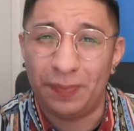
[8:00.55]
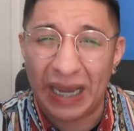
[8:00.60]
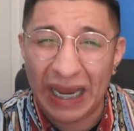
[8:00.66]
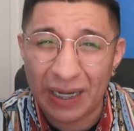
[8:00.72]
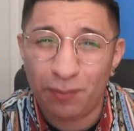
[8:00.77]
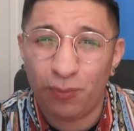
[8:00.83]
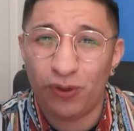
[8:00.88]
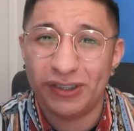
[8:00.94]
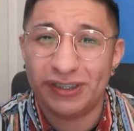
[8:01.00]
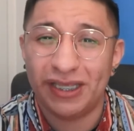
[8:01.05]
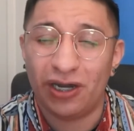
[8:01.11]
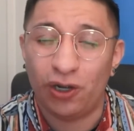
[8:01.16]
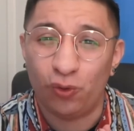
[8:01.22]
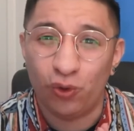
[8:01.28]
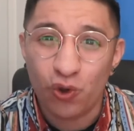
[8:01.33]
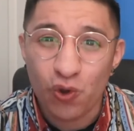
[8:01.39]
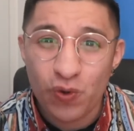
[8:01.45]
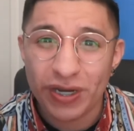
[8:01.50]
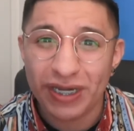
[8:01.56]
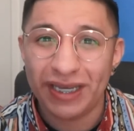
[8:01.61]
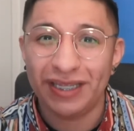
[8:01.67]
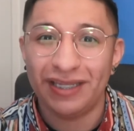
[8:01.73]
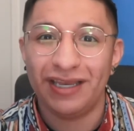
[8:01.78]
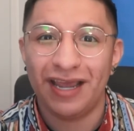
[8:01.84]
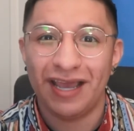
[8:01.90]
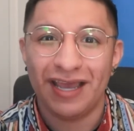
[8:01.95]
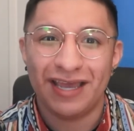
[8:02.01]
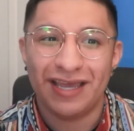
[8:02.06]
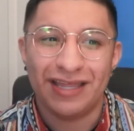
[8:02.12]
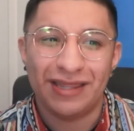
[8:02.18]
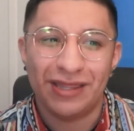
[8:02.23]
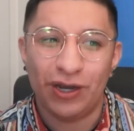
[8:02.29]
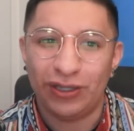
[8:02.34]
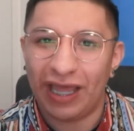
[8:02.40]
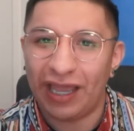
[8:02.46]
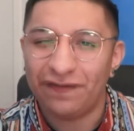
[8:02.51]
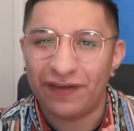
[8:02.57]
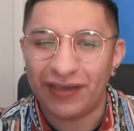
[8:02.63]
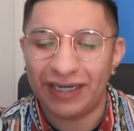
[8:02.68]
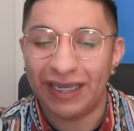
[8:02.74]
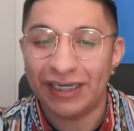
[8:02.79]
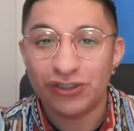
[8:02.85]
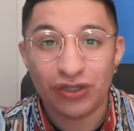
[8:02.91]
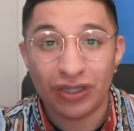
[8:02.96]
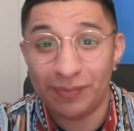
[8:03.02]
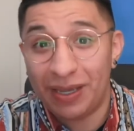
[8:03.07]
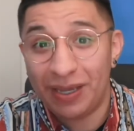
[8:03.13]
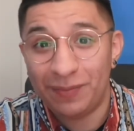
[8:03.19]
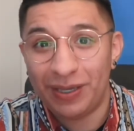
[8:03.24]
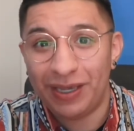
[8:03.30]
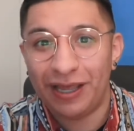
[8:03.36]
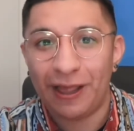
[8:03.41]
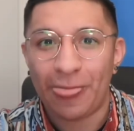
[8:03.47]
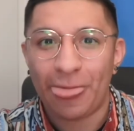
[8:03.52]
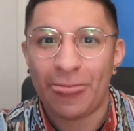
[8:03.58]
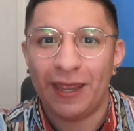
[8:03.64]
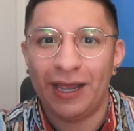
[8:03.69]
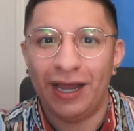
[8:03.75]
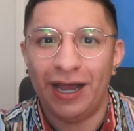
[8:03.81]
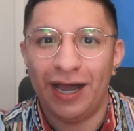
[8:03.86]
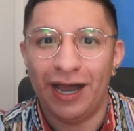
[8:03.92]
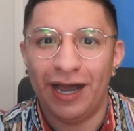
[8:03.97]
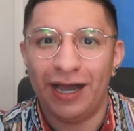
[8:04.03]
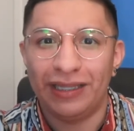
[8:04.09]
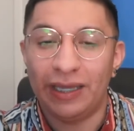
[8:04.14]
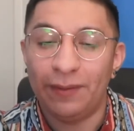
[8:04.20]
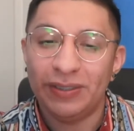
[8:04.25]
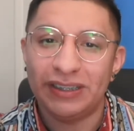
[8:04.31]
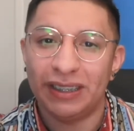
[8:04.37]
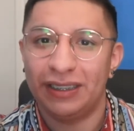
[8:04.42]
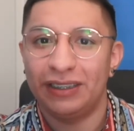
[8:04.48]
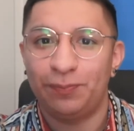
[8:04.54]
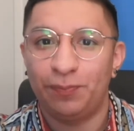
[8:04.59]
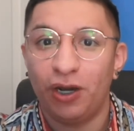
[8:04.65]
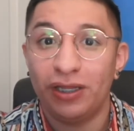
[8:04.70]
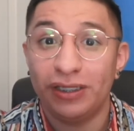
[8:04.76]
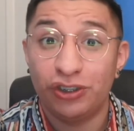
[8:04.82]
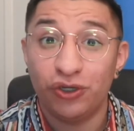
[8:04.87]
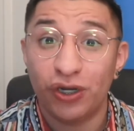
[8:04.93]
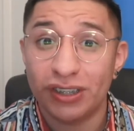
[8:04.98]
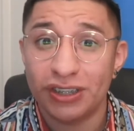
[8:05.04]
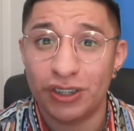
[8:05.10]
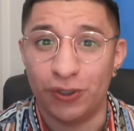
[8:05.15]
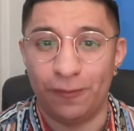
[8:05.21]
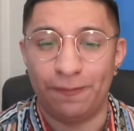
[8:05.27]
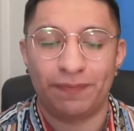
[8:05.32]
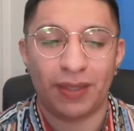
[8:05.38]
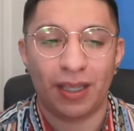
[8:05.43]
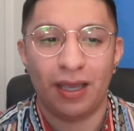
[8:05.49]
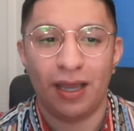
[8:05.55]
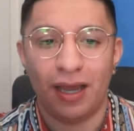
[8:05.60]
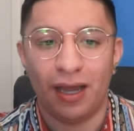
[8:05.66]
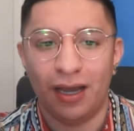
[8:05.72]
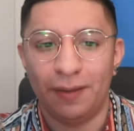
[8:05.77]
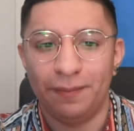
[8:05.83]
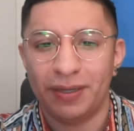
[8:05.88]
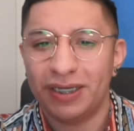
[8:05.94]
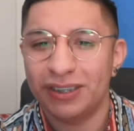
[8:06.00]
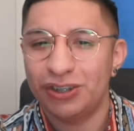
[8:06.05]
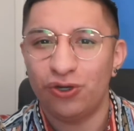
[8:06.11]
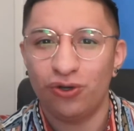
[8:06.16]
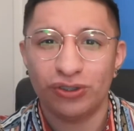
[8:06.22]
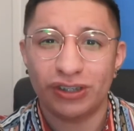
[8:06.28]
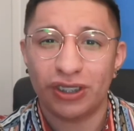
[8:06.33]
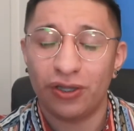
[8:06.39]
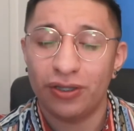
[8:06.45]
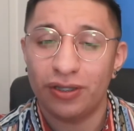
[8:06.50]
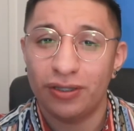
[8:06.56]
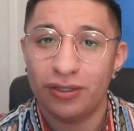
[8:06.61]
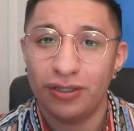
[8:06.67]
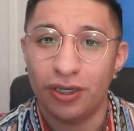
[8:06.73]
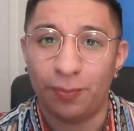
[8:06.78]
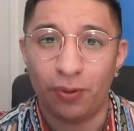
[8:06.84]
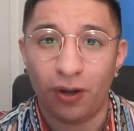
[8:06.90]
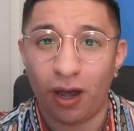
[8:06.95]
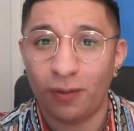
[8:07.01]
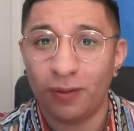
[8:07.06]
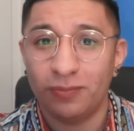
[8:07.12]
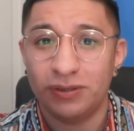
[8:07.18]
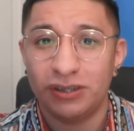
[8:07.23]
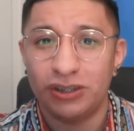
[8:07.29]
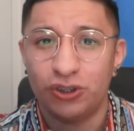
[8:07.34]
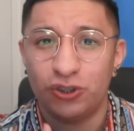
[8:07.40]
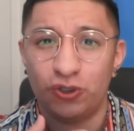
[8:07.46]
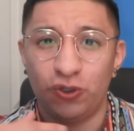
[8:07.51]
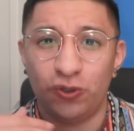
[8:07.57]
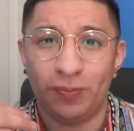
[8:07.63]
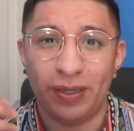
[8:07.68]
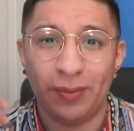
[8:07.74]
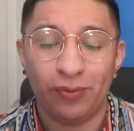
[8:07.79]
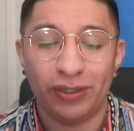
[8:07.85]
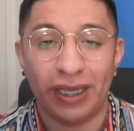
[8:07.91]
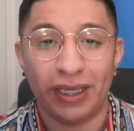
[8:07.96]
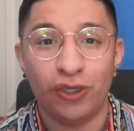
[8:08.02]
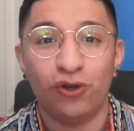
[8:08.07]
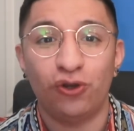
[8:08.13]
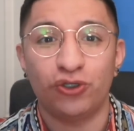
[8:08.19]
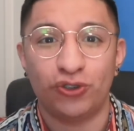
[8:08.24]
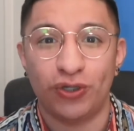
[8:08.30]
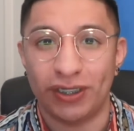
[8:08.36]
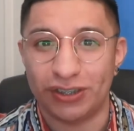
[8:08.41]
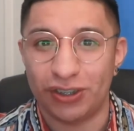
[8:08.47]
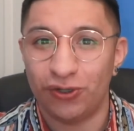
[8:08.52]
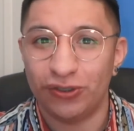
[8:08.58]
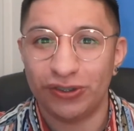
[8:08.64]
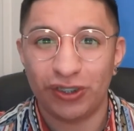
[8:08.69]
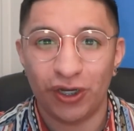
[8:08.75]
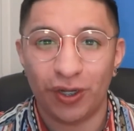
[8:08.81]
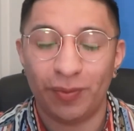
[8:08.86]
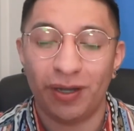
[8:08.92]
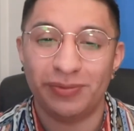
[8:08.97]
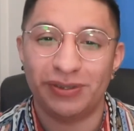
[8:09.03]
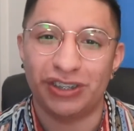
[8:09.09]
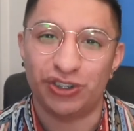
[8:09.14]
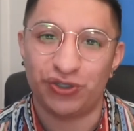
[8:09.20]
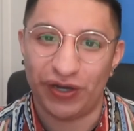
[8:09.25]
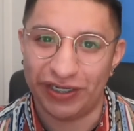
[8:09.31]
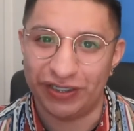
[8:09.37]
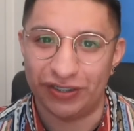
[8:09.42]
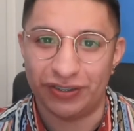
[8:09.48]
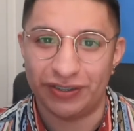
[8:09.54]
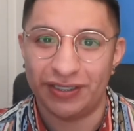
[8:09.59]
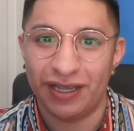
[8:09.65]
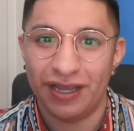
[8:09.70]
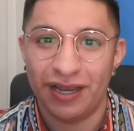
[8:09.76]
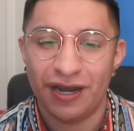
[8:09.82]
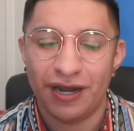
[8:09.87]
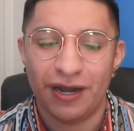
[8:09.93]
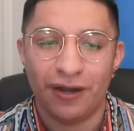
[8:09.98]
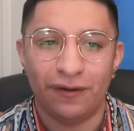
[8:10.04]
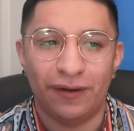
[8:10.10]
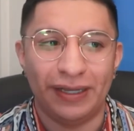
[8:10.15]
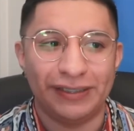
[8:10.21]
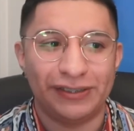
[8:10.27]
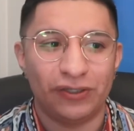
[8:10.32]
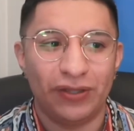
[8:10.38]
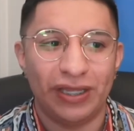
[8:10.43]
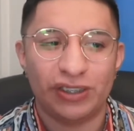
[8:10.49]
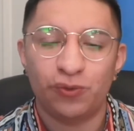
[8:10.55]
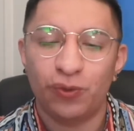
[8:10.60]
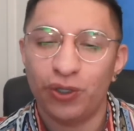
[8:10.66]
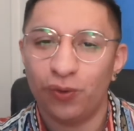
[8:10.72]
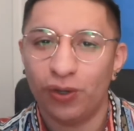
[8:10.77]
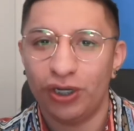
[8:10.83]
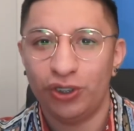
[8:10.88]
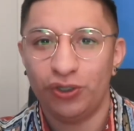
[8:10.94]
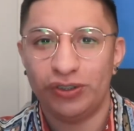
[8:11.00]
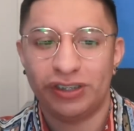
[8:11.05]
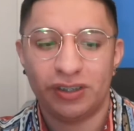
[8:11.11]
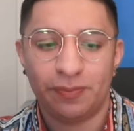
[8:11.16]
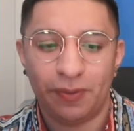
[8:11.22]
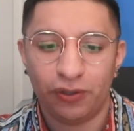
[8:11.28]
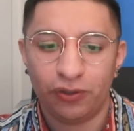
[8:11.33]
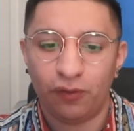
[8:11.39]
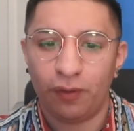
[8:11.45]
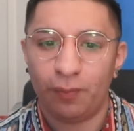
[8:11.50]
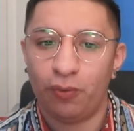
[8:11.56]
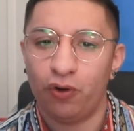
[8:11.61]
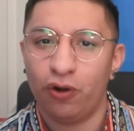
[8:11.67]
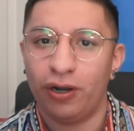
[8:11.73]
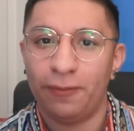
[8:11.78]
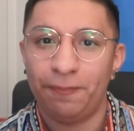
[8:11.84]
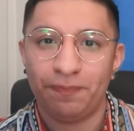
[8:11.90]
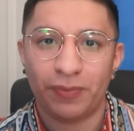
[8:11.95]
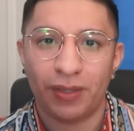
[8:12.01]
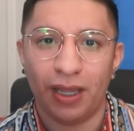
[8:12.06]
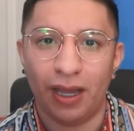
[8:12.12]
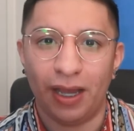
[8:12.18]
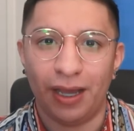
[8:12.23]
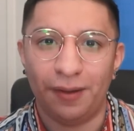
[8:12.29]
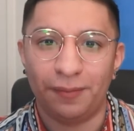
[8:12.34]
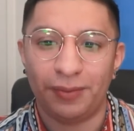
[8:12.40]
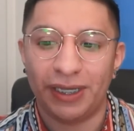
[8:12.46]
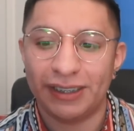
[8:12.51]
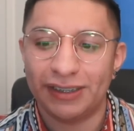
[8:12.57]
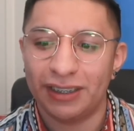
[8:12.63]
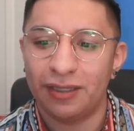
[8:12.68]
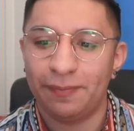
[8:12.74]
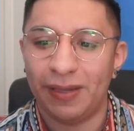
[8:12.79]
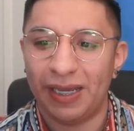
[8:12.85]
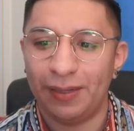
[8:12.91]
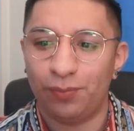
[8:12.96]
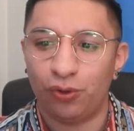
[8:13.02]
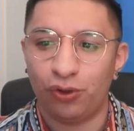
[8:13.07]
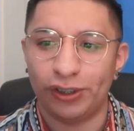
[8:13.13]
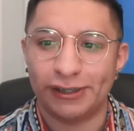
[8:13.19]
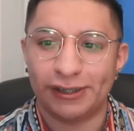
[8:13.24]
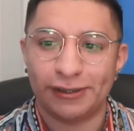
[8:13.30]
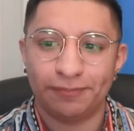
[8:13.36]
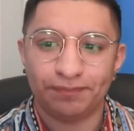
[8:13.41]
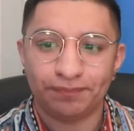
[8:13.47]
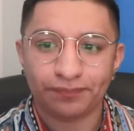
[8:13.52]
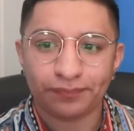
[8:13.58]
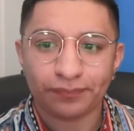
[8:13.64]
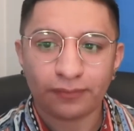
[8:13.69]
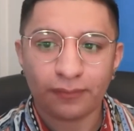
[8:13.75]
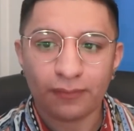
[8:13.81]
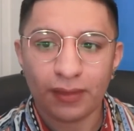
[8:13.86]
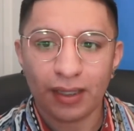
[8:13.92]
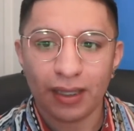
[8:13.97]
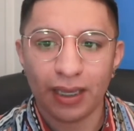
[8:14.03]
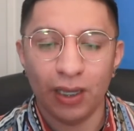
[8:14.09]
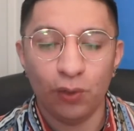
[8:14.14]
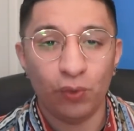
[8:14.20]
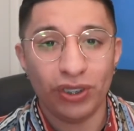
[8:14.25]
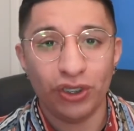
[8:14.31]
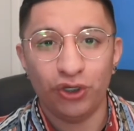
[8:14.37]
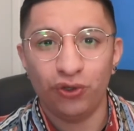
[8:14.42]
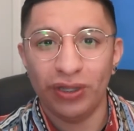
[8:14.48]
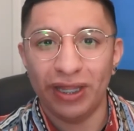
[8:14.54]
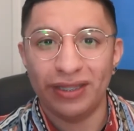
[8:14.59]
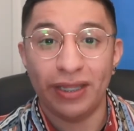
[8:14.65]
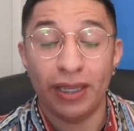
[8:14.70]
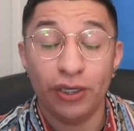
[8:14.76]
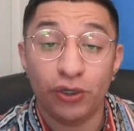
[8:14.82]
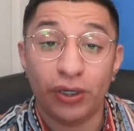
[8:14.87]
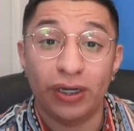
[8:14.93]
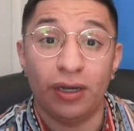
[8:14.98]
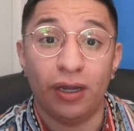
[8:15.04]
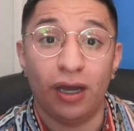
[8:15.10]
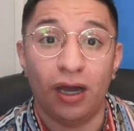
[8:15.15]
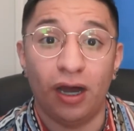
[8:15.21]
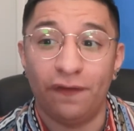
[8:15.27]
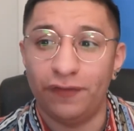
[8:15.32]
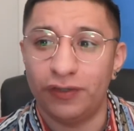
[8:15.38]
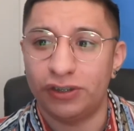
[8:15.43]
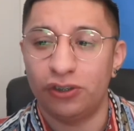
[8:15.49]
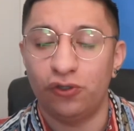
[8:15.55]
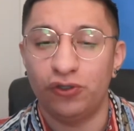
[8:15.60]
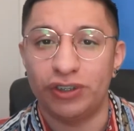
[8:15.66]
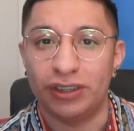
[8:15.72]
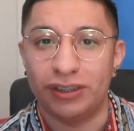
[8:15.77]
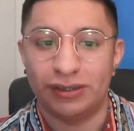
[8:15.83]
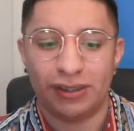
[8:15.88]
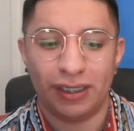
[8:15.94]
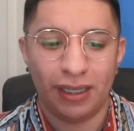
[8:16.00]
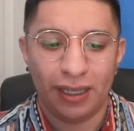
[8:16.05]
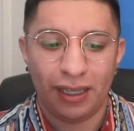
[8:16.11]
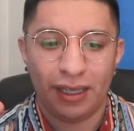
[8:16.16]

pain points that are ruining their life financially, maybe, that means that they probably trust you, because you don't tell your problems to people that you don't trust. You don't tell your problems to strangers, right? So that's what you want to do, is just build a rapport, get to the pain points. And when you do that, then you can offer solutions.